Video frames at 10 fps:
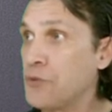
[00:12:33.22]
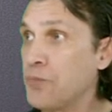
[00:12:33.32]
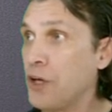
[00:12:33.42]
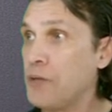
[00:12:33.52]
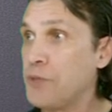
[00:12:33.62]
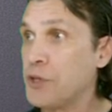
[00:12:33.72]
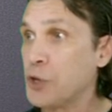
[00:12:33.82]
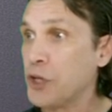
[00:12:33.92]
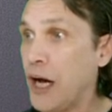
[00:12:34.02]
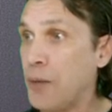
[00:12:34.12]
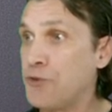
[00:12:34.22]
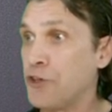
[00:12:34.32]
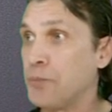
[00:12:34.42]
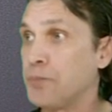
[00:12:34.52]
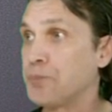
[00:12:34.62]
would probably be a good
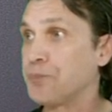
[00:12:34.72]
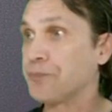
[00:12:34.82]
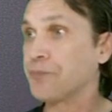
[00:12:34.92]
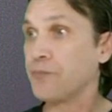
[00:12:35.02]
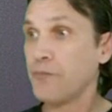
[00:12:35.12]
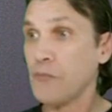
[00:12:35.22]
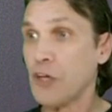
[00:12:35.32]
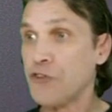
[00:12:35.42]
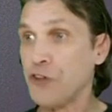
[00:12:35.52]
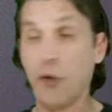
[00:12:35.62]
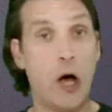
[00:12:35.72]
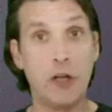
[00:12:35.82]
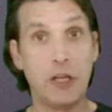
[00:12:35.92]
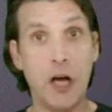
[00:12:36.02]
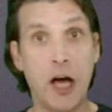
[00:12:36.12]
option. So
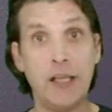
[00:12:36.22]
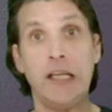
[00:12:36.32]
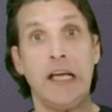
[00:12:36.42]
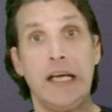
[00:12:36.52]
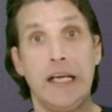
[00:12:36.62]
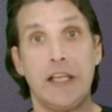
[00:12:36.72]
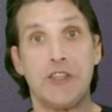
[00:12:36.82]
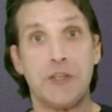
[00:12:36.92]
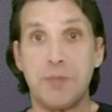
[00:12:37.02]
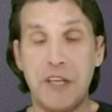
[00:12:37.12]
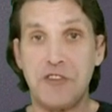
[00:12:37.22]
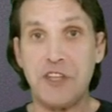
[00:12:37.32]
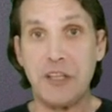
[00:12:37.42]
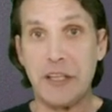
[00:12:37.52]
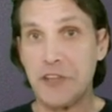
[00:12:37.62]
all in all, to the
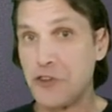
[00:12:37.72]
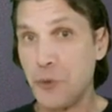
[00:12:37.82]
PC Linux